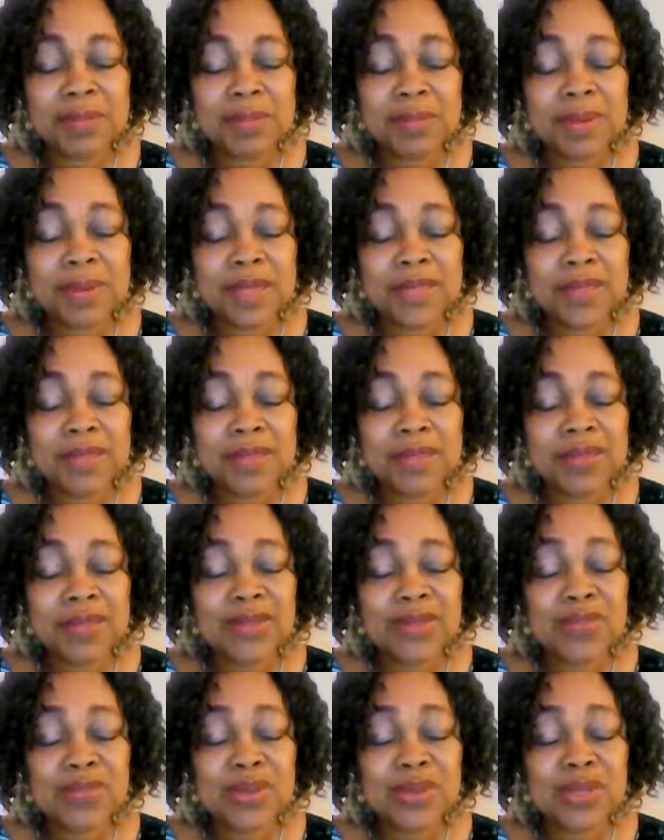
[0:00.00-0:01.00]
Blessing
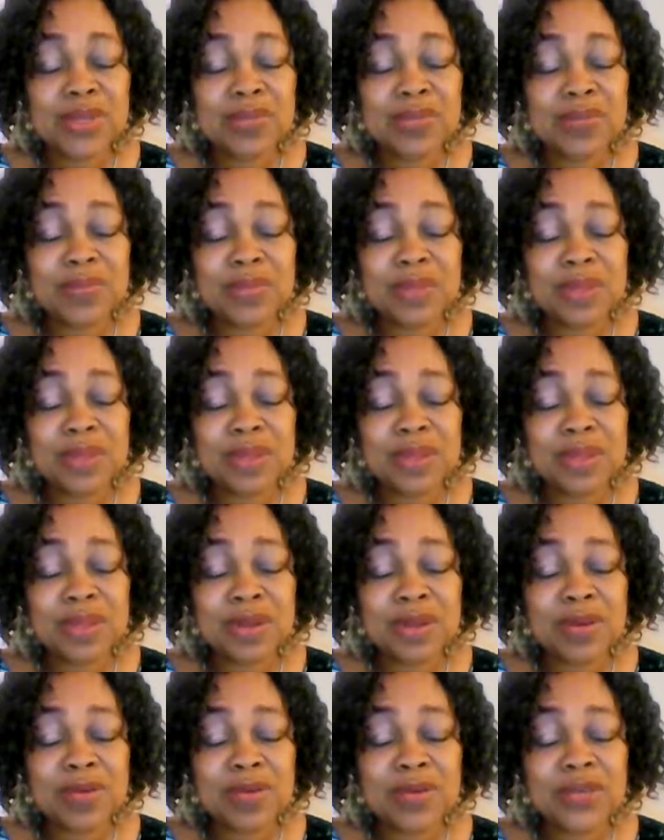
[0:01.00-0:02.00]
this morning
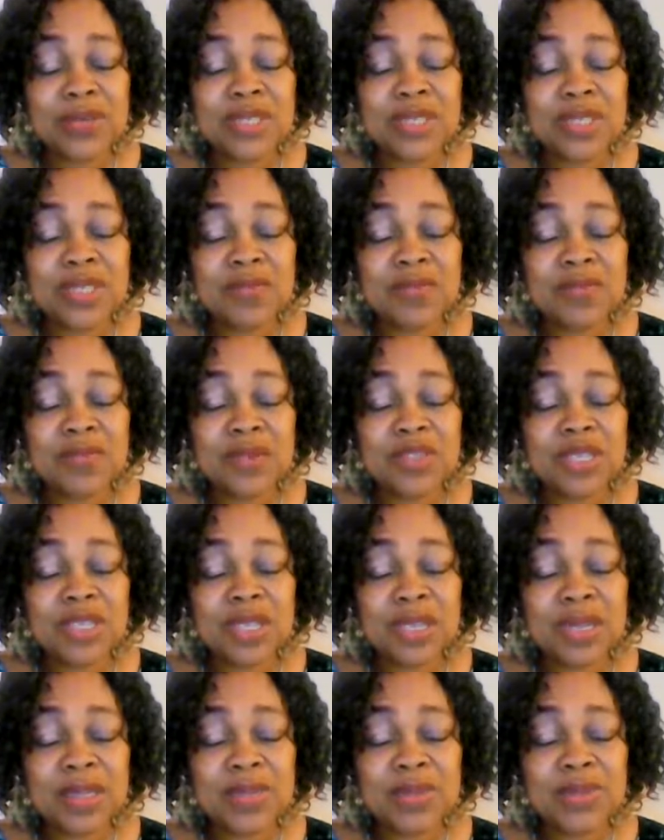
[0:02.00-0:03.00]
for sending forth
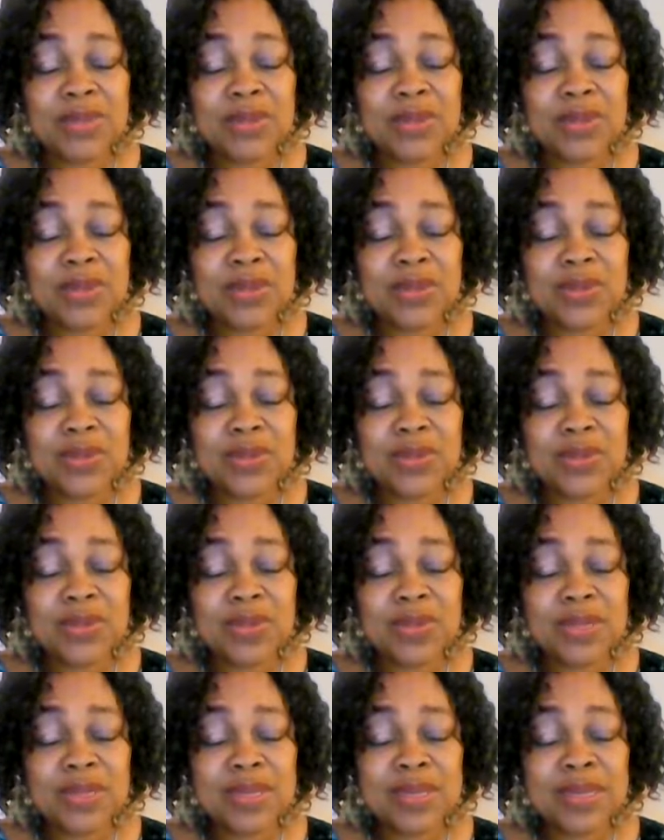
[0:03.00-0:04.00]
healing to us.
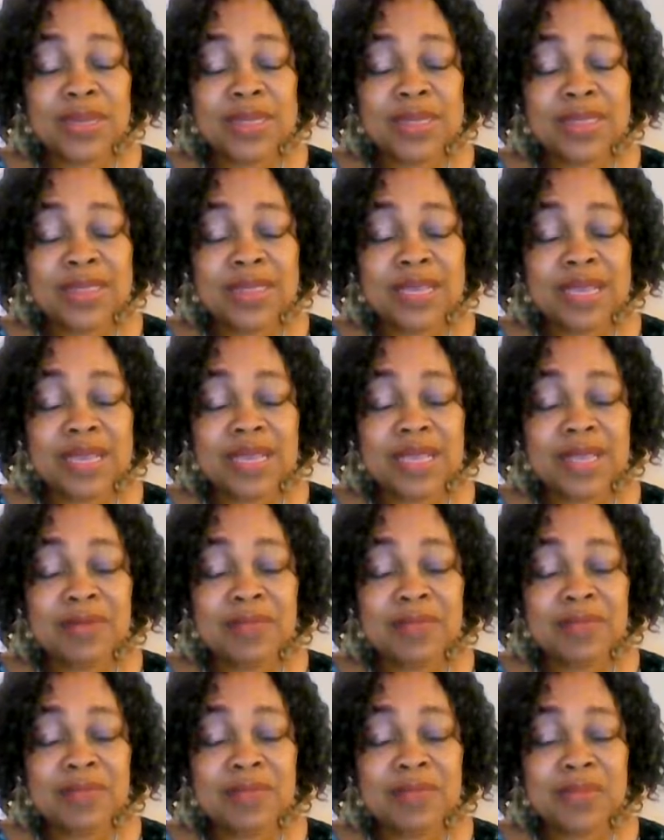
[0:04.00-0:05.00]
Thank
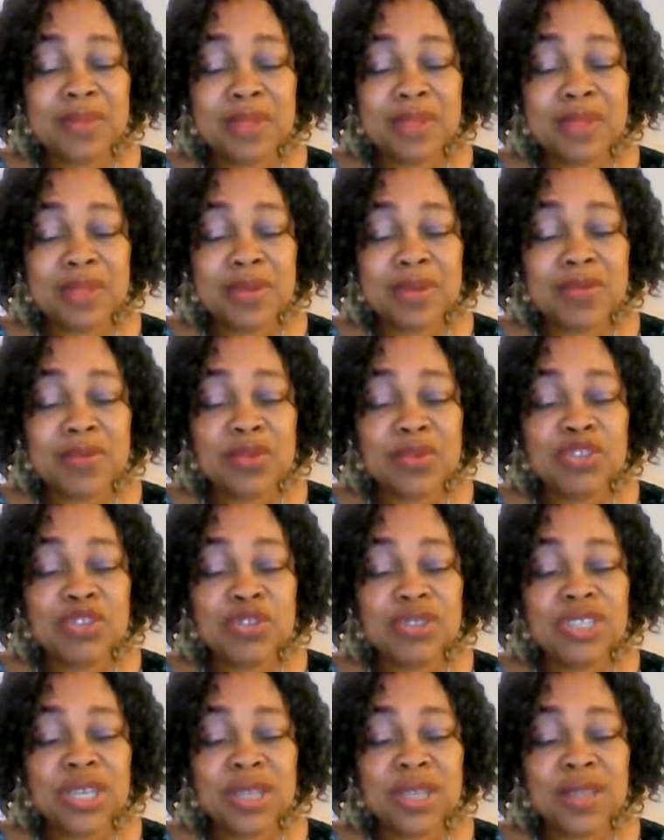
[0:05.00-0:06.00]
him for
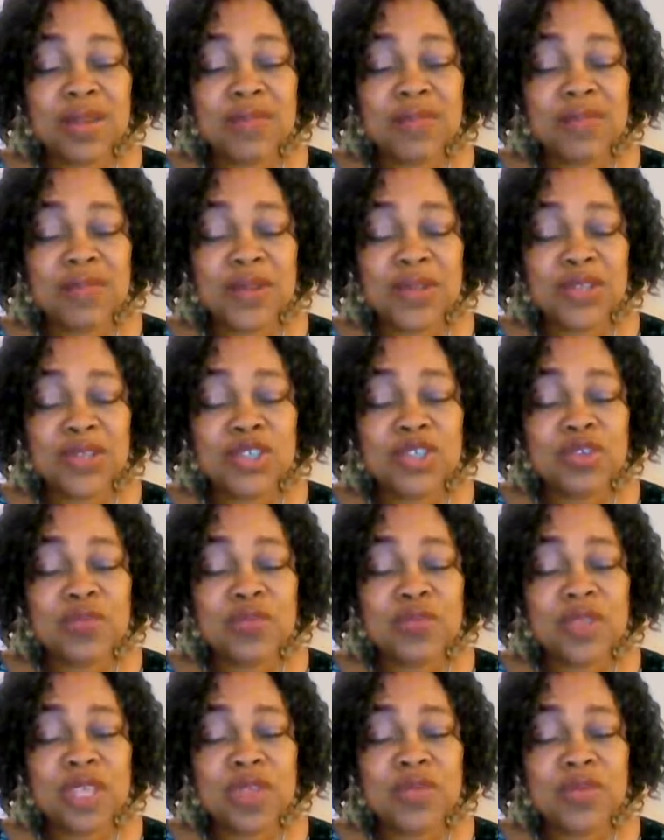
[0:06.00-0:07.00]
shaking the foundation
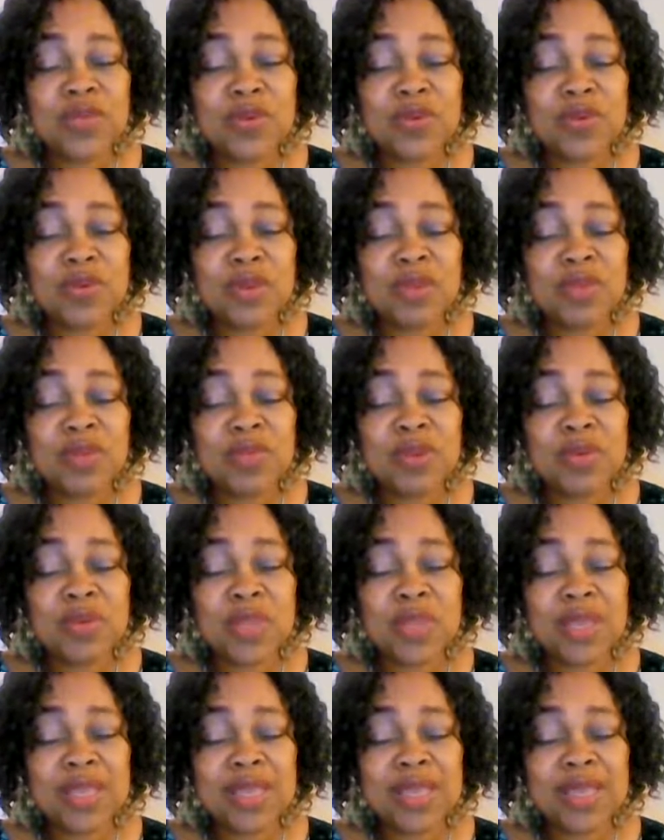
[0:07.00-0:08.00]
of evil wherever
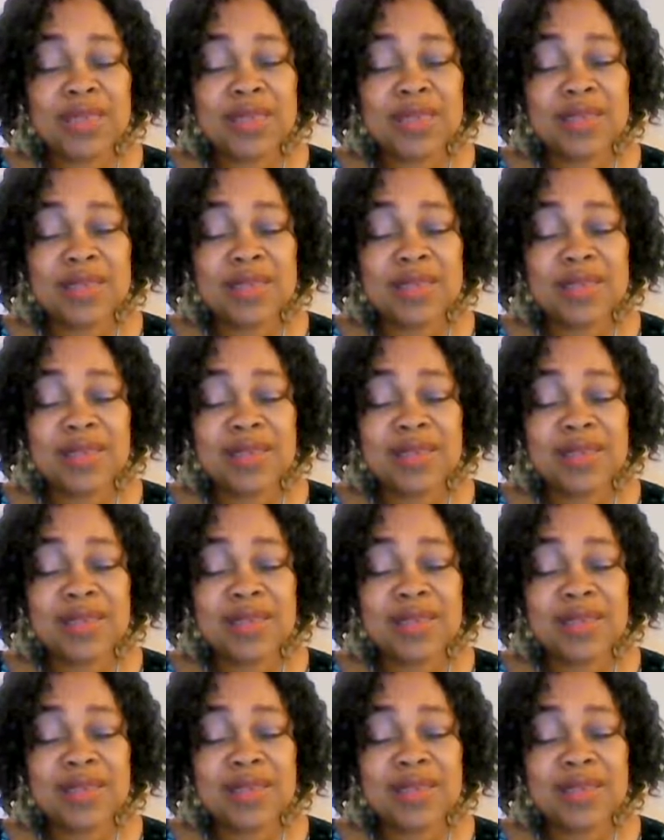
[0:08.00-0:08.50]
we are gathered.